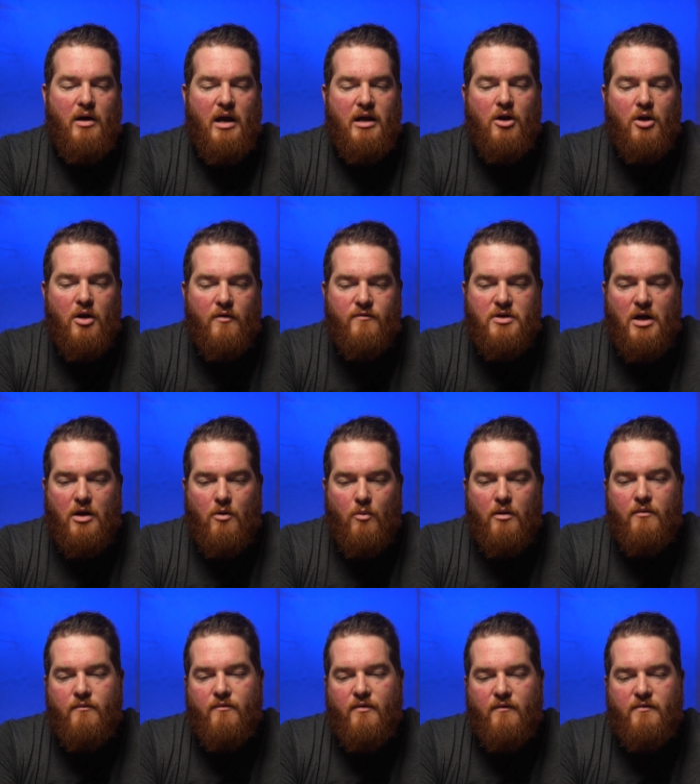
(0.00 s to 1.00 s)
could have done
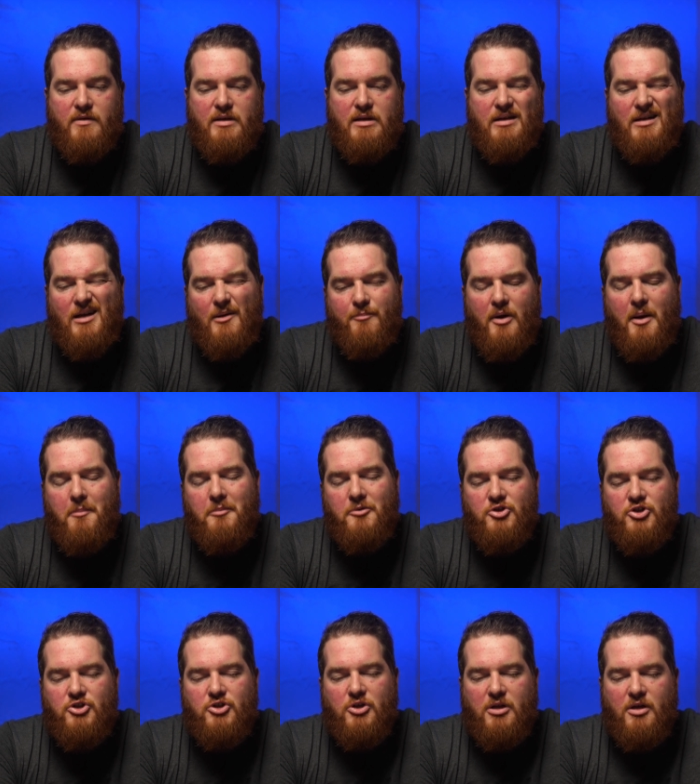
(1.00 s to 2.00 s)
150, and I probably
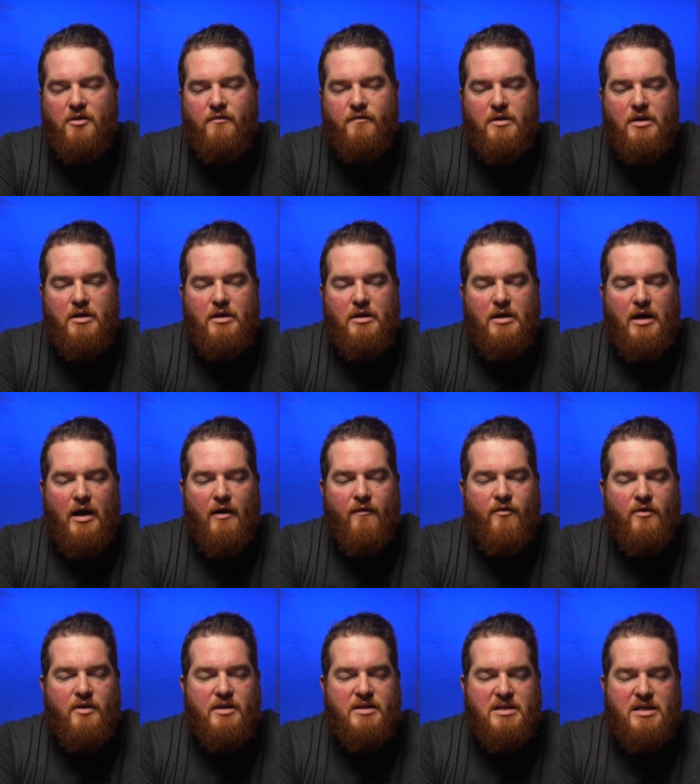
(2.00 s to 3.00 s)
should have
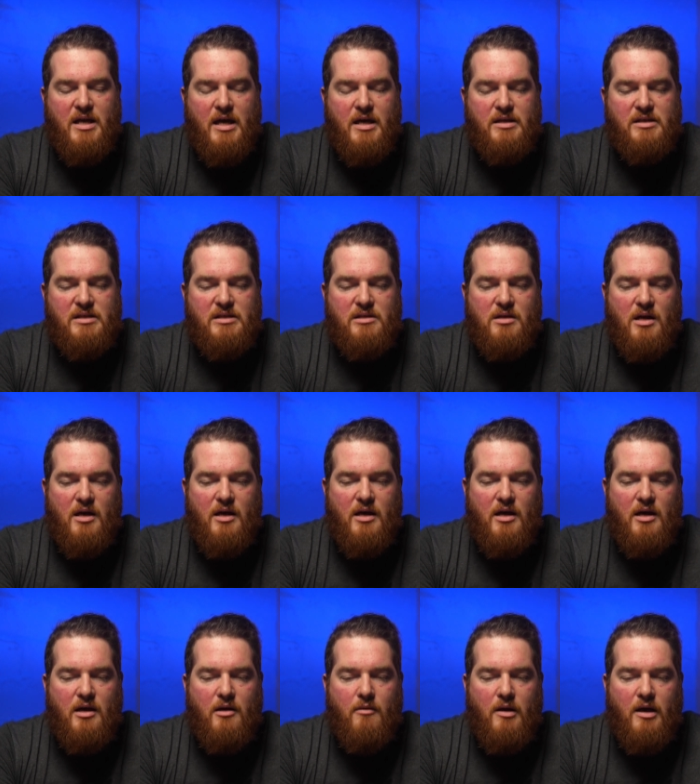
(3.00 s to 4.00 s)
for this test.
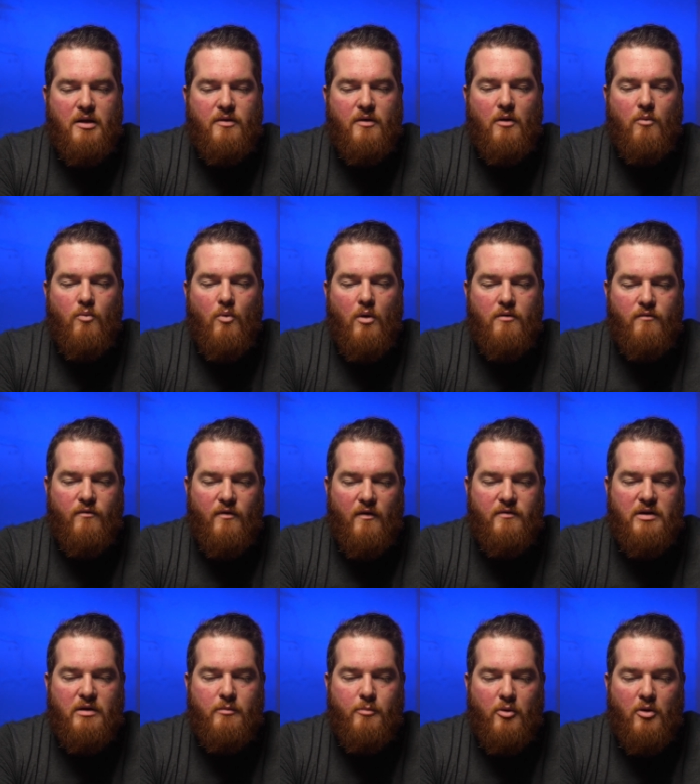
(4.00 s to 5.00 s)
I think
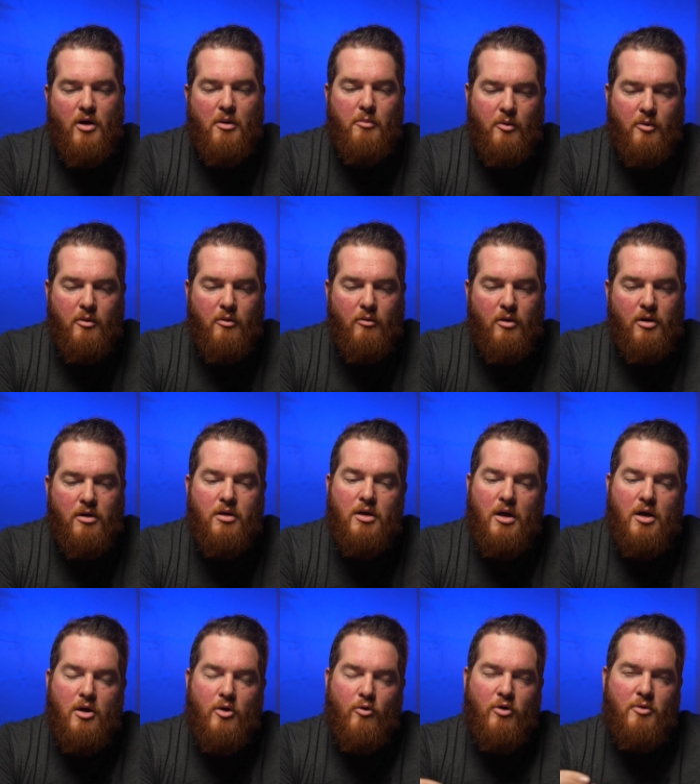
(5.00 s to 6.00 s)
150 probably
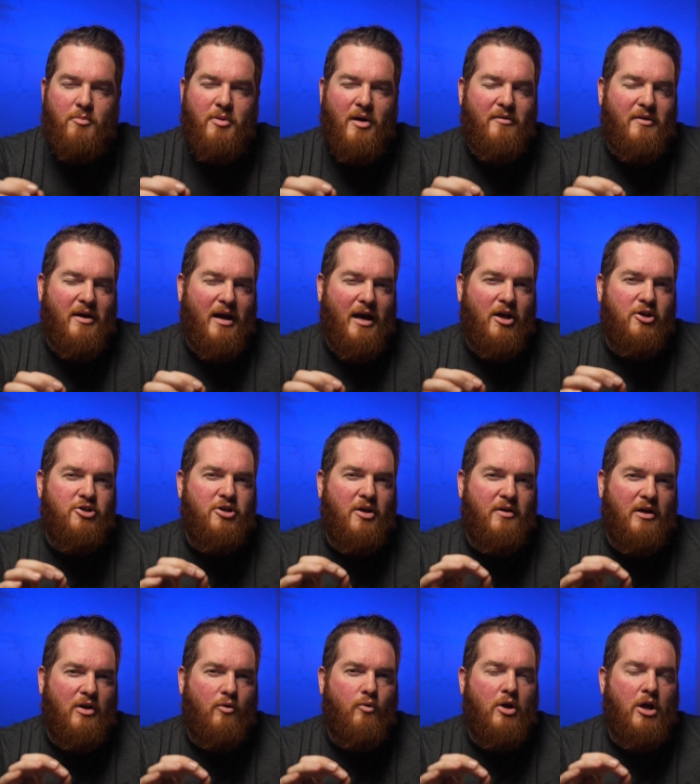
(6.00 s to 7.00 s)
would be on the edge. I
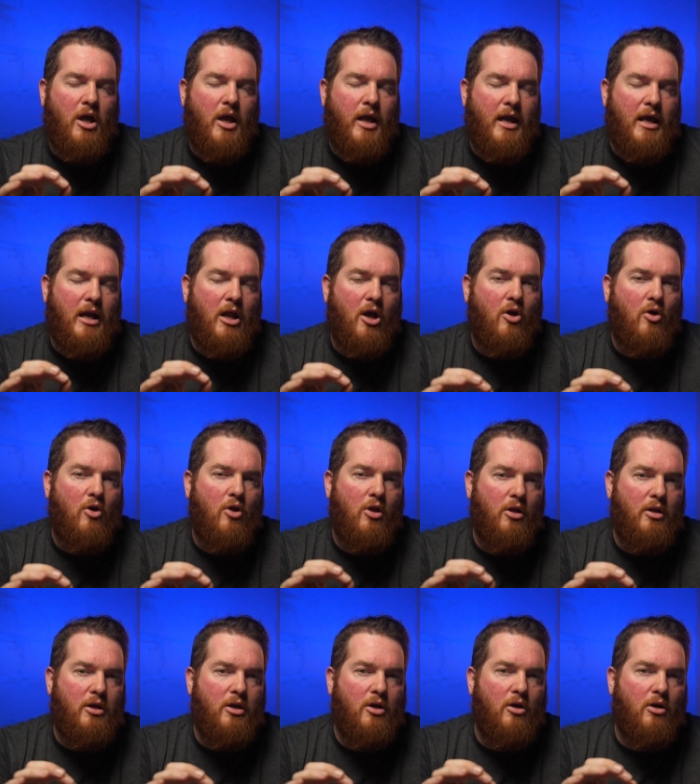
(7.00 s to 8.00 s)
think we could get a
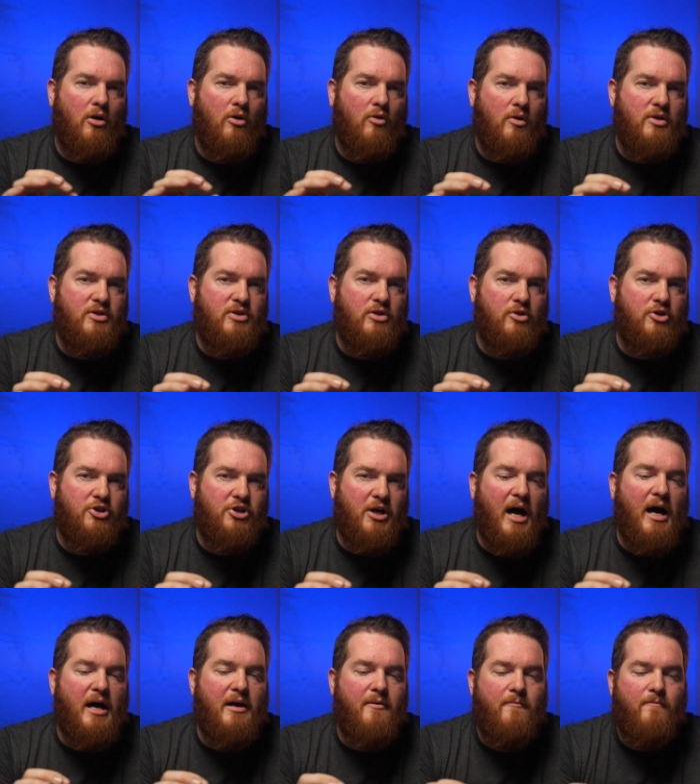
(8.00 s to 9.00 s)
clear crystal
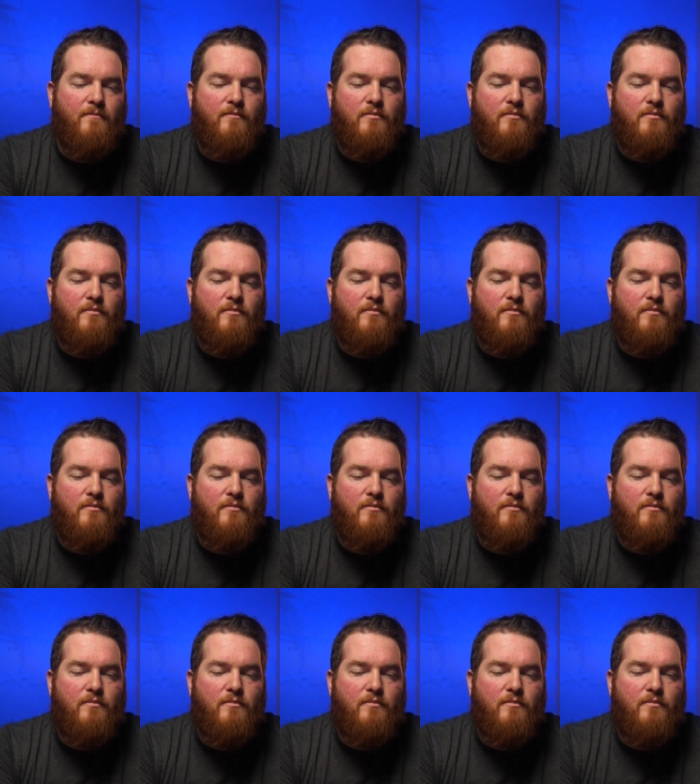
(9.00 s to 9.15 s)
shot.